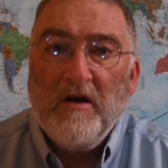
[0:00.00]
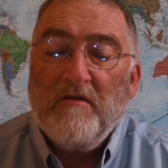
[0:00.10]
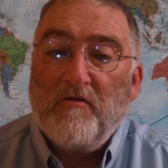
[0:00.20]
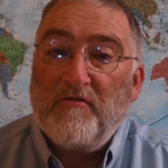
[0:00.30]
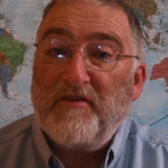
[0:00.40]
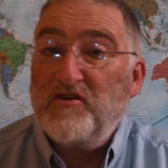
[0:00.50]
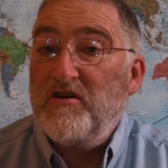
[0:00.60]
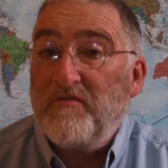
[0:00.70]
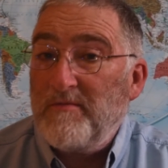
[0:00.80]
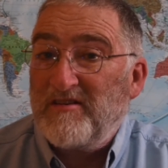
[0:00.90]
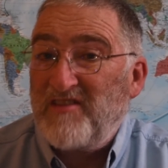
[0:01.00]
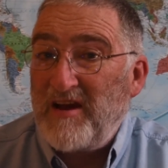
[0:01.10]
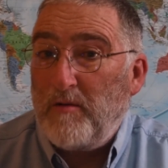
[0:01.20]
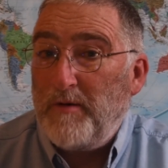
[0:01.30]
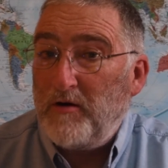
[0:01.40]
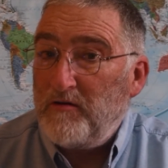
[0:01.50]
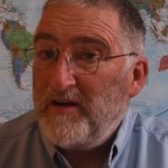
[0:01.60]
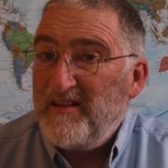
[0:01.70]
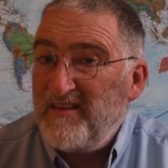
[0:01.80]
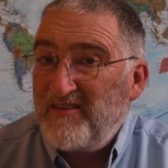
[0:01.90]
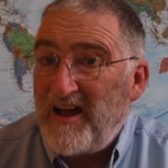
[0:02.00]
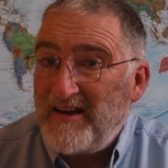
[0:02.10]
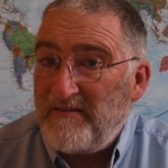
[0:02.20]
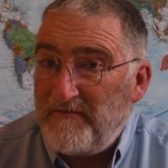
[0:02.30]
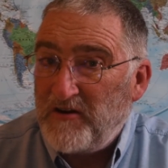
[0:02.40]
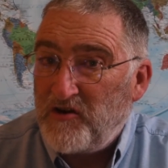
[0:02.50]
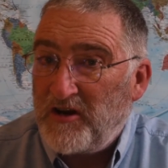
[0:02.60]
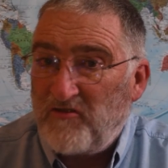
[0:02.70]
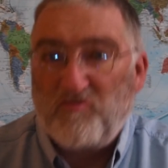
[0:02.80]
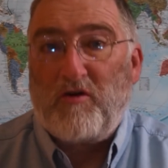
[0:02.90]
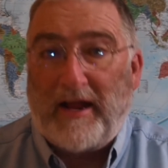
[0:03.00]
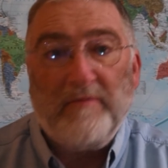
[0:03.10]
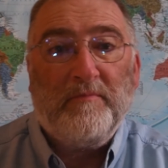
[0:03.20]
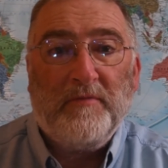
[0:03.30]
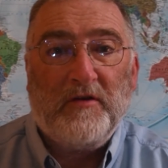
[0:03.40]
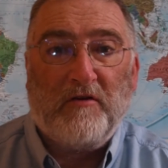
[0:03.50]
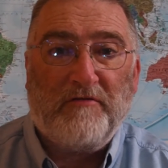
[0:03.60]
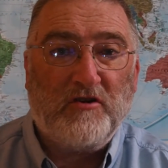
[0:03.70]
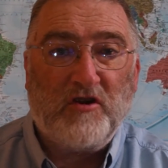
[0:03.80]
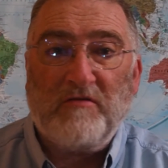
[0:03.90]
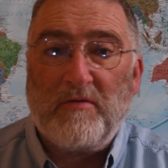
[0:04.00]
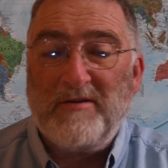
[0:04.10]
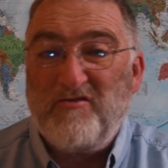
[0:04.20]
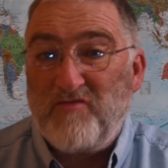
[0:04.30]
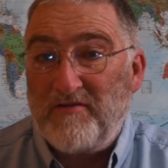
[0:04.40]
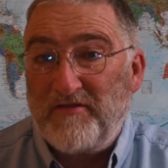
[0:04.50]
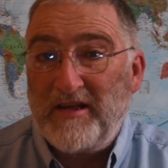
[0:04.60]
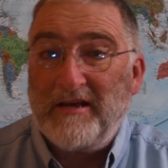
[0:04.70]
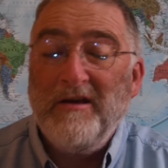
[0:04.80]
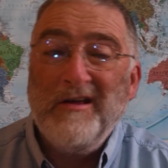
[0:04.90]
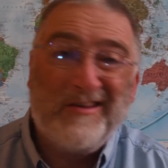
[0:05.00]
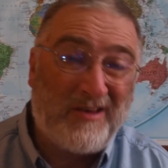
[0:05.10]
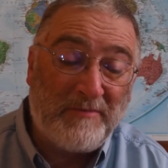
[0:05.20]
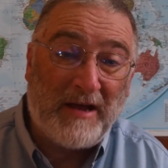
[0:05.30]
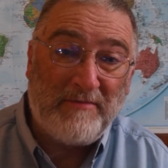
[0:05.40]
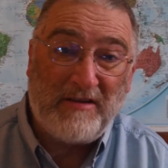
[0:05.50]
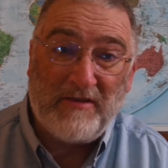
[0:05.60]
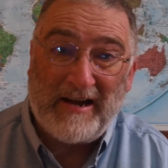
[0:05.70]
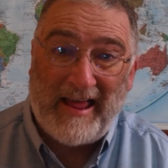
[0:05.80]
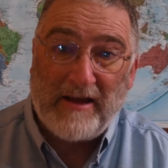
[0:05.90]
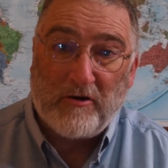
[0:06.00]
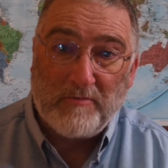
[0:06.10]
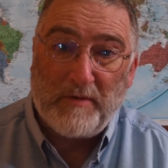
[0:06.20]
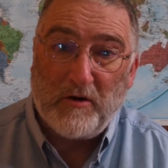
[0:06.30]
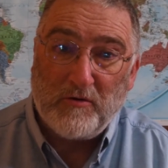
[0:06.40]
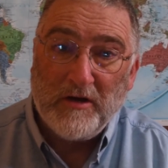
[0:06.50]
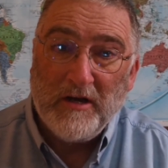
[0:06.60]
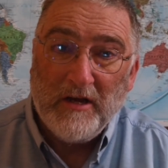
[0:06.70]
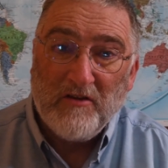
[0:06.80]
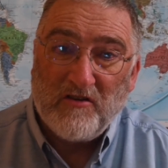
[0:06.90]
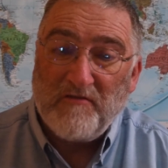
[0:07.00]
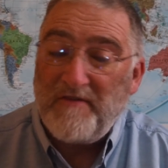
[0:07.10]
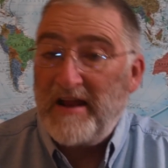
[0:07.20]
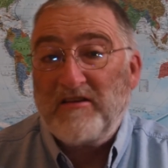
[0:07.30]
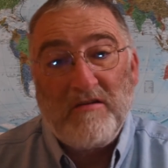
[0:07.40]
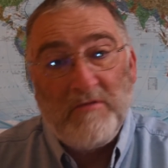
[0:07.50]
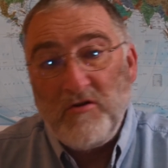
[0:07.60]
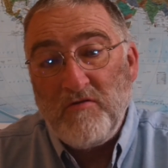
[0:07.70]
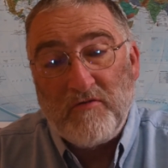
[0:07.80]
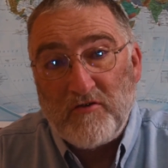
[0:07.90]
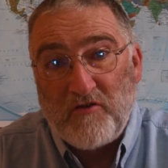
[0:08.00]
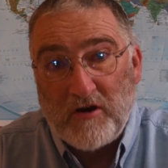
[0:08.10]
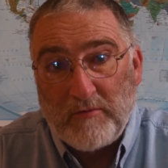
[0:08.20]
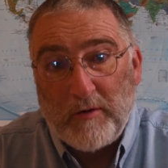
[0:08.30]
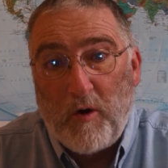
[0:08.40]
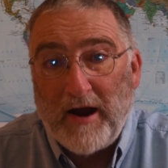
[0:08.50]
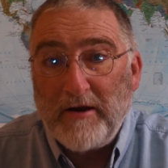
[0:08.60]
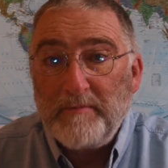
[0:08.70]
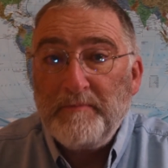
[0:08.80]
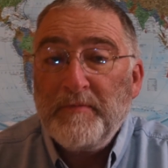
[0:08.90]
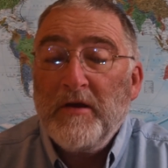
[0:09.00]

For fishing from a sailboat, this kind of fishing is great. You're fishing from a drifting, sometimes even an anchored boat, so fancy maneuvers aren't required.